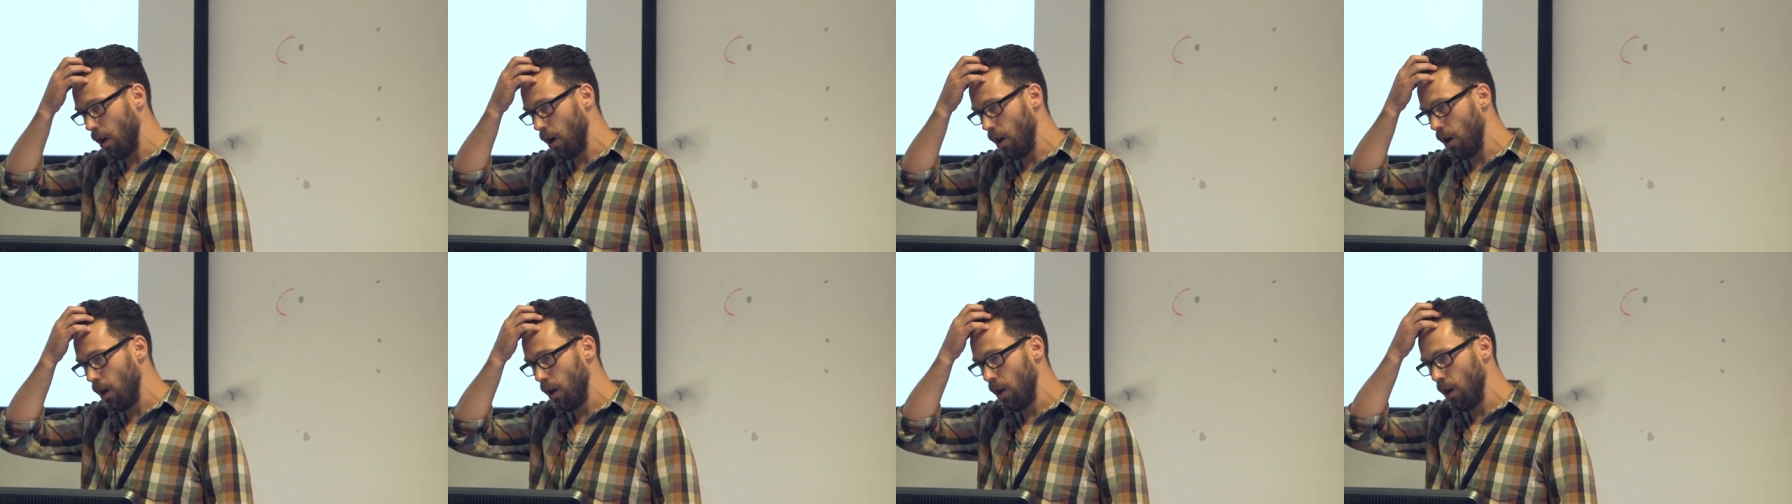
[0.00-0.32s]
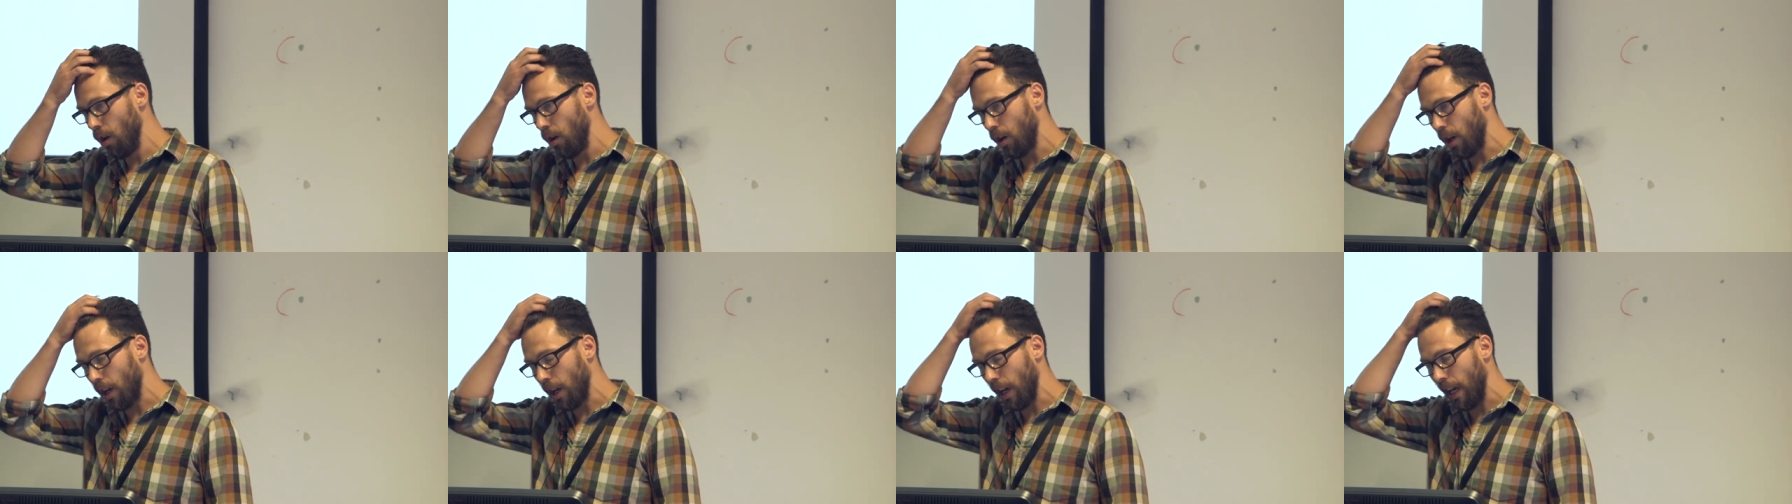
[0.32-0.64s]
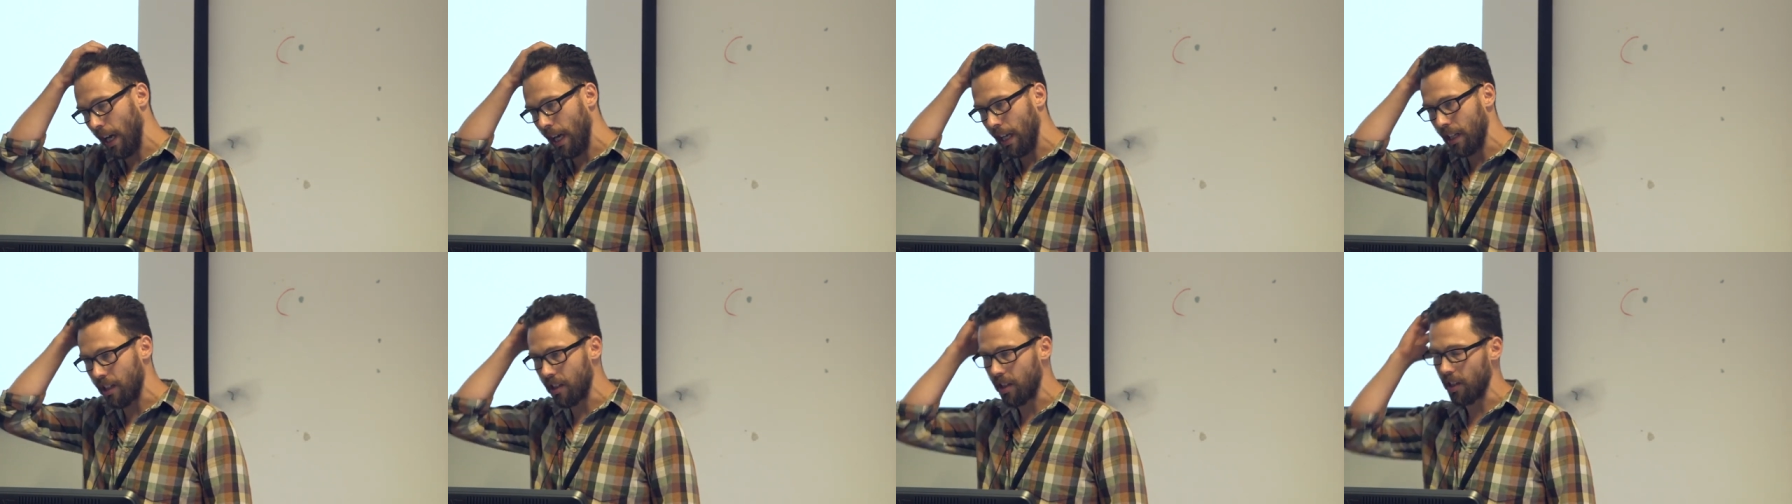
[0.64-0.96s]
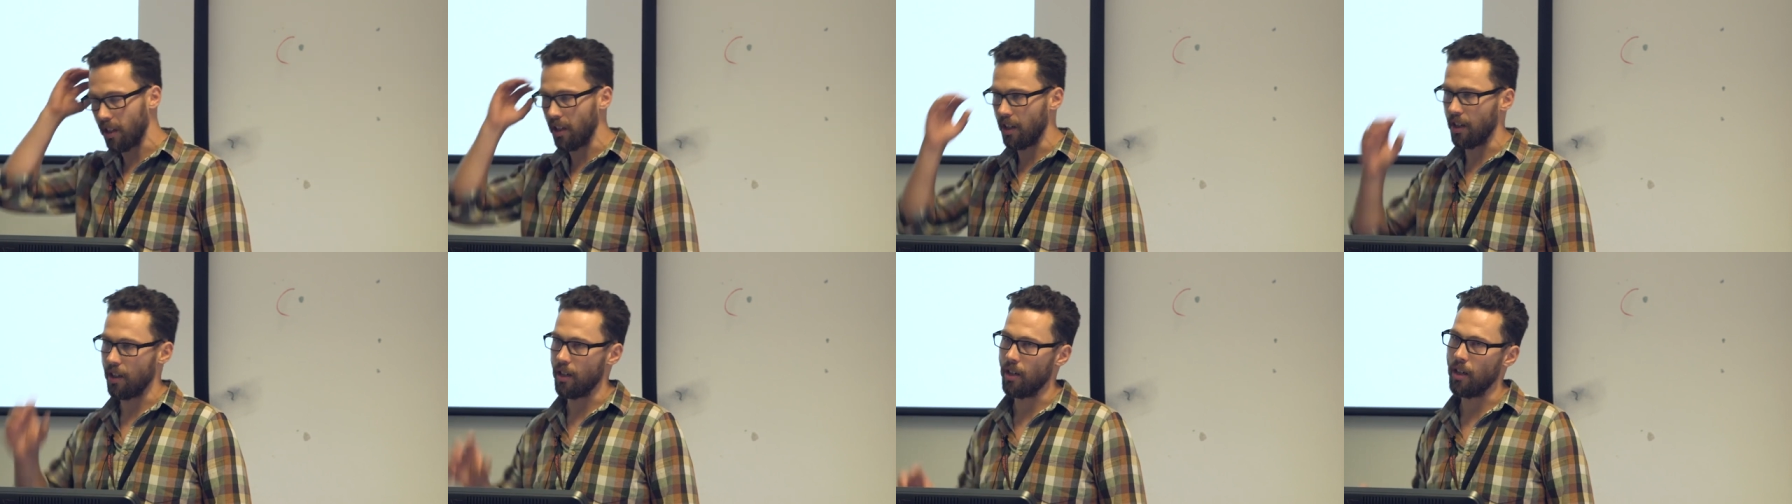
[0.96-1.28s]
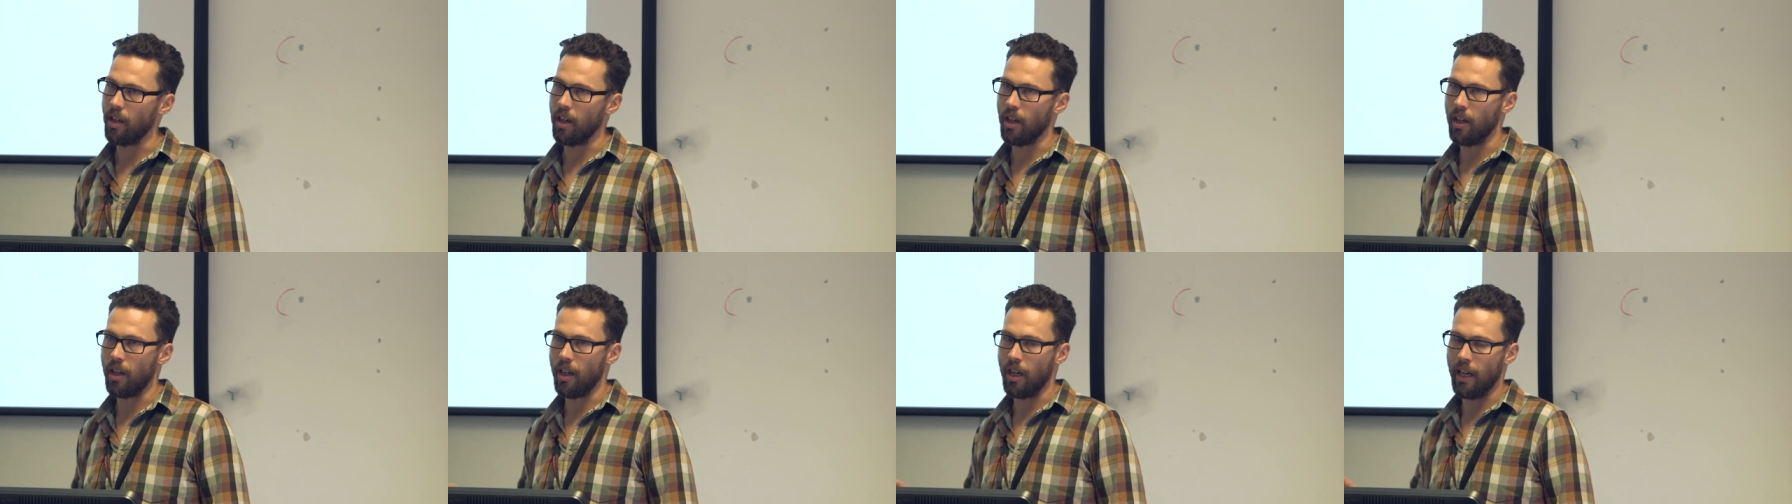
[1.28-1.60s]
look at
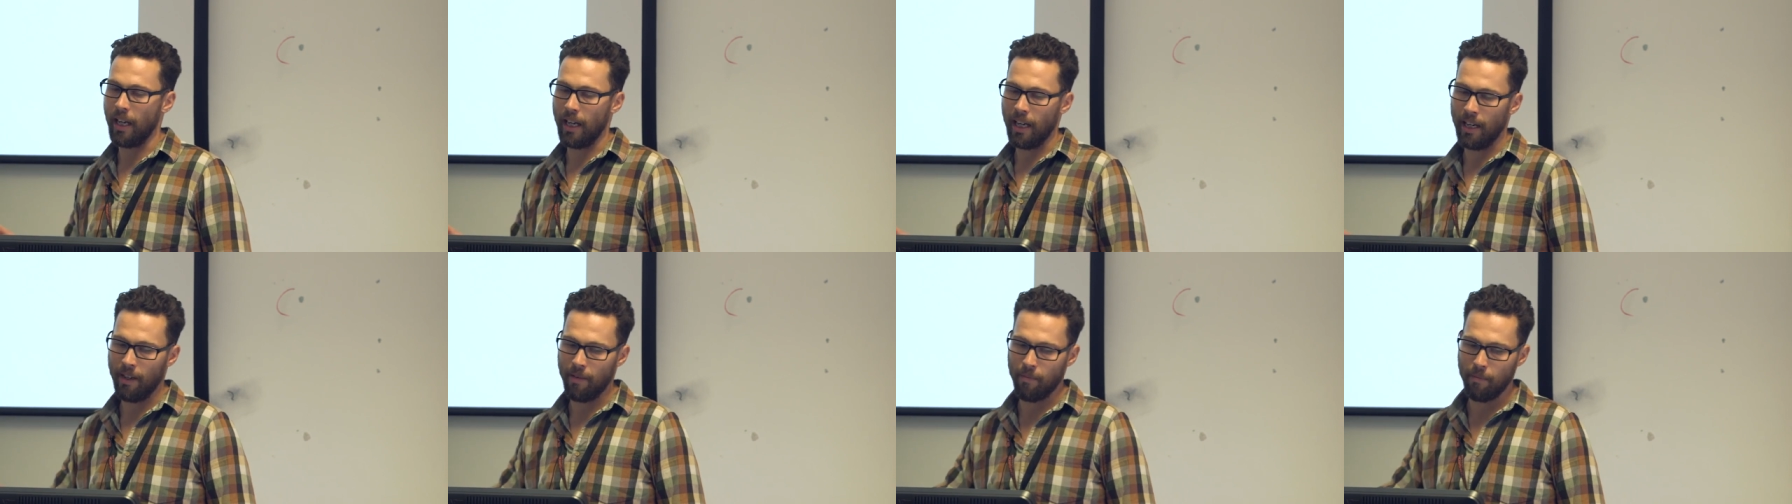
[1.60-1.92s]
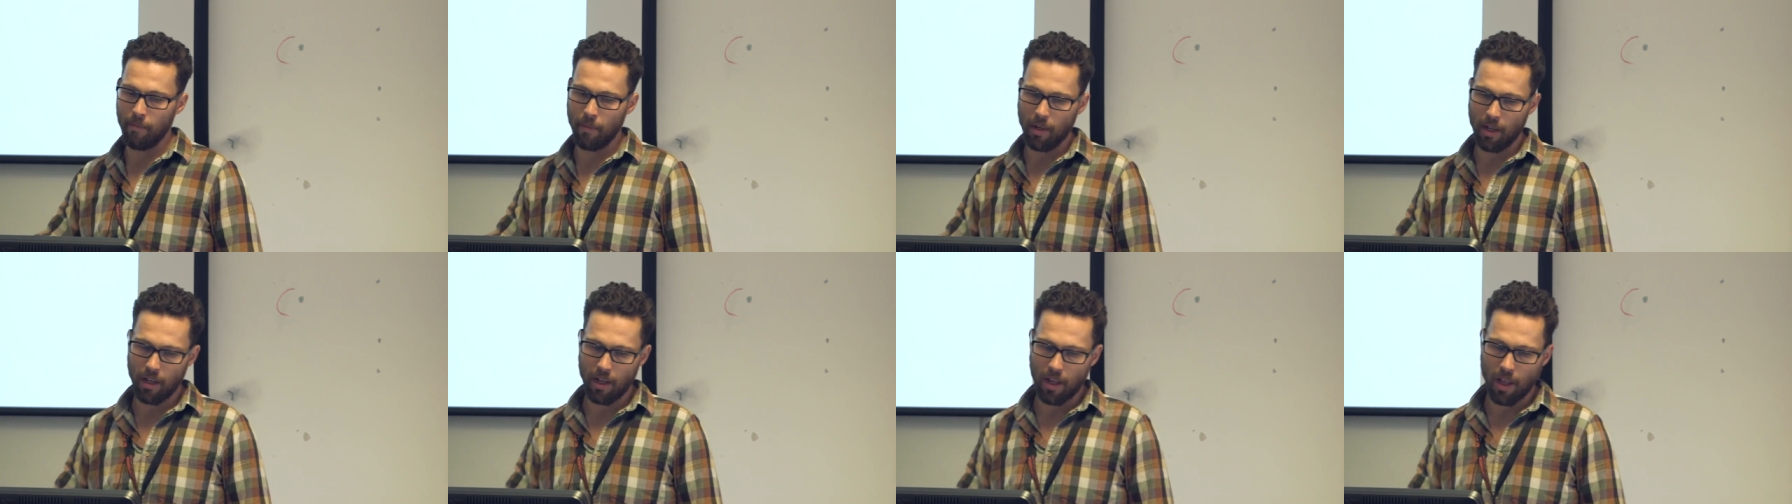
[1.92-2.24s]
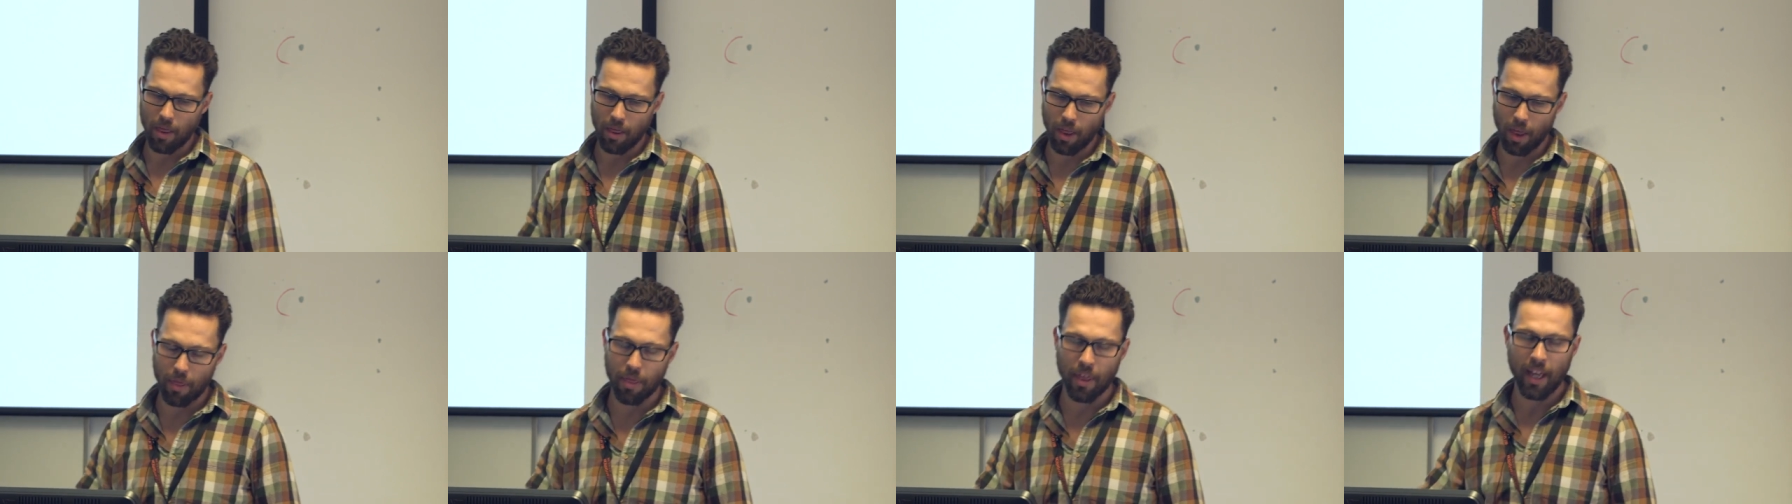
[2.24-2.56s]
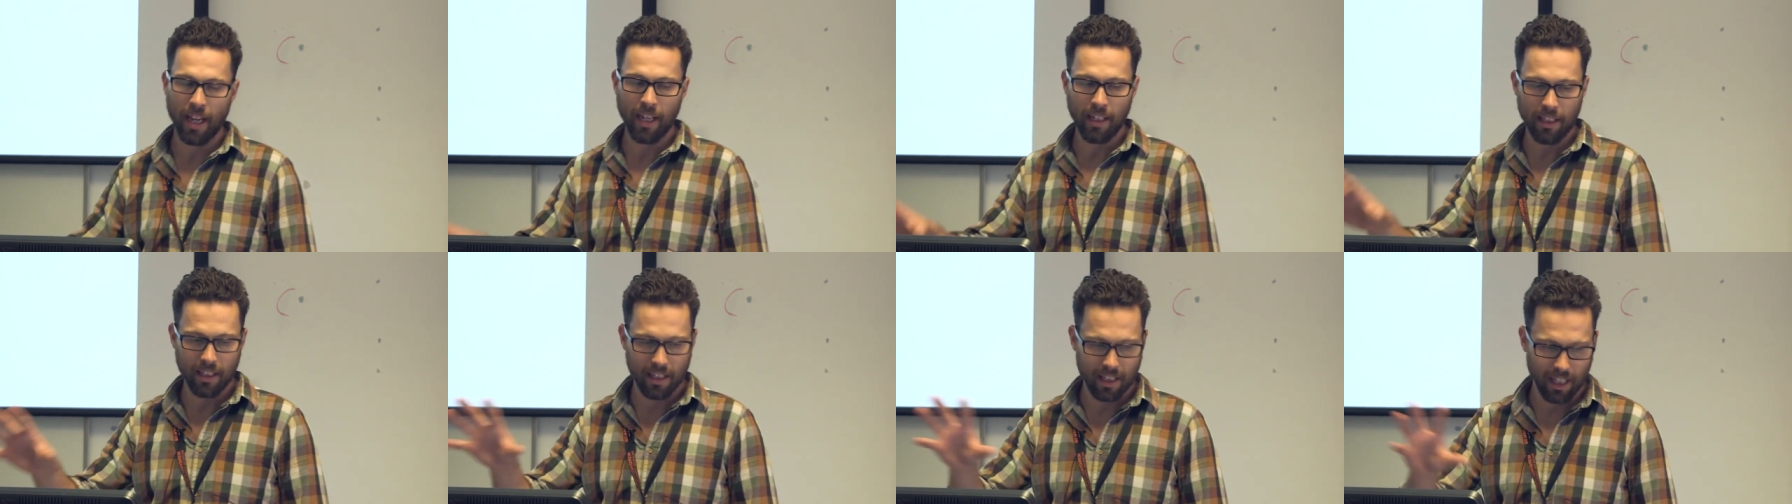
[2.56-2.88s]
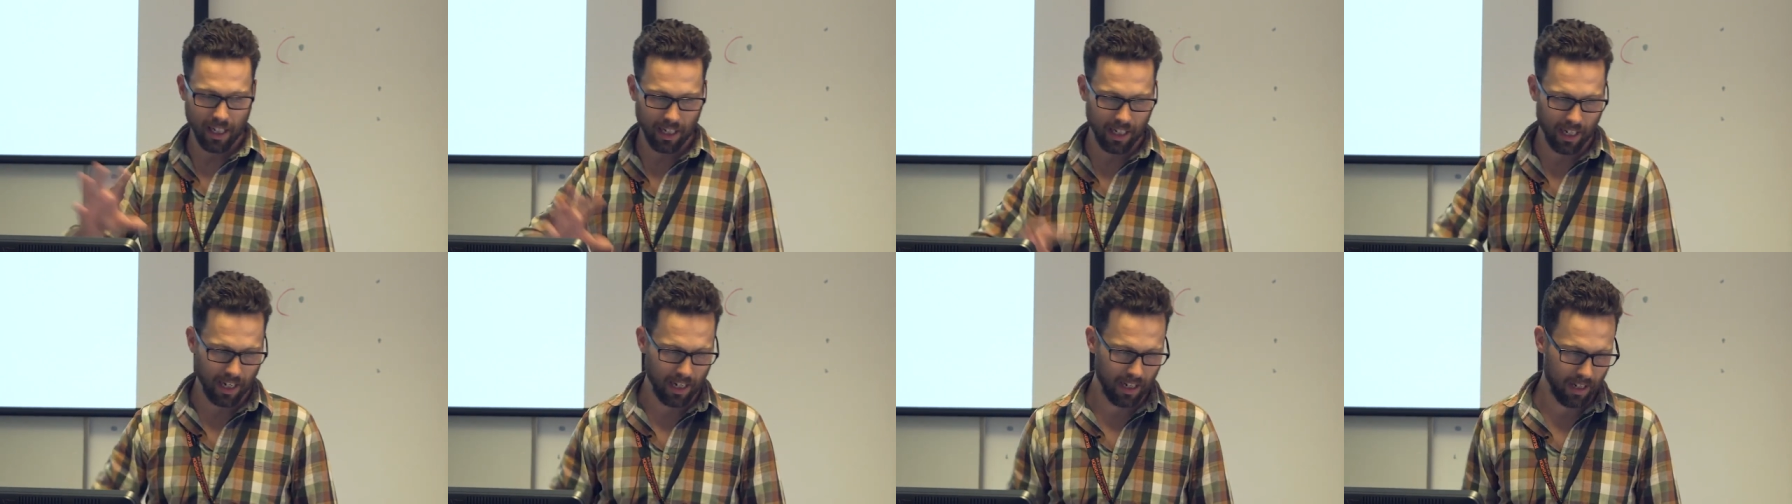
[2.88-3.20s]
the things
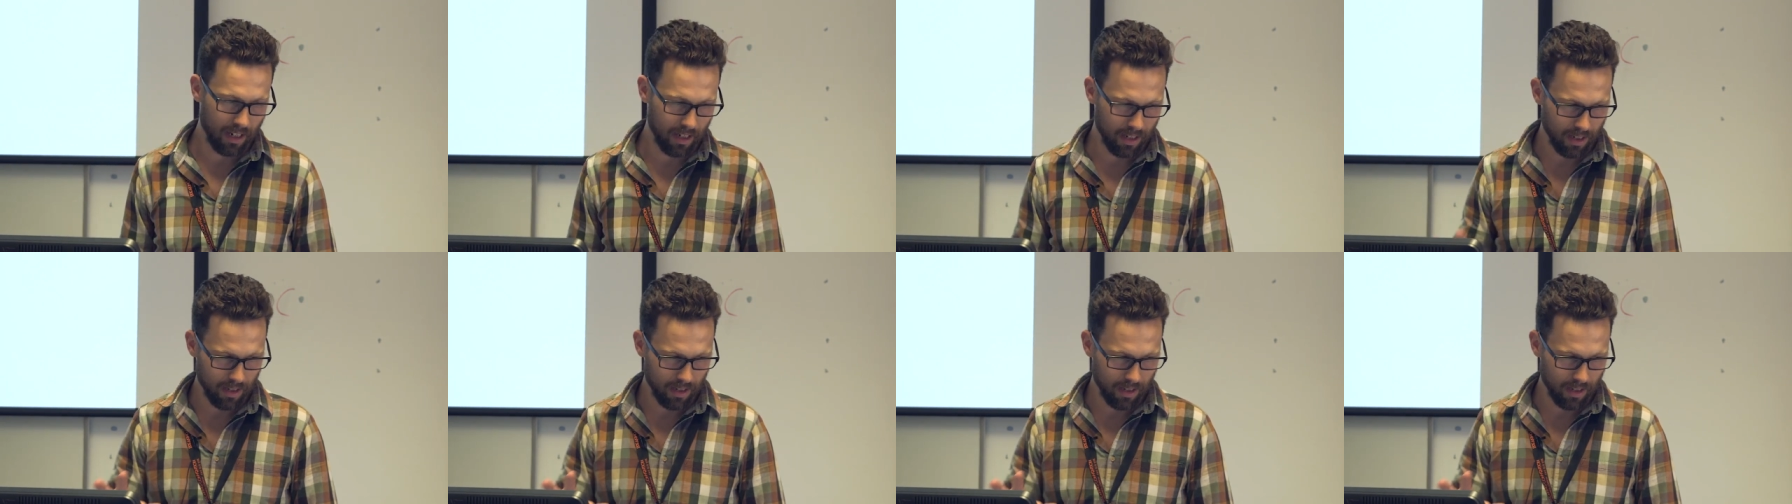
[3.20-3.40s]
that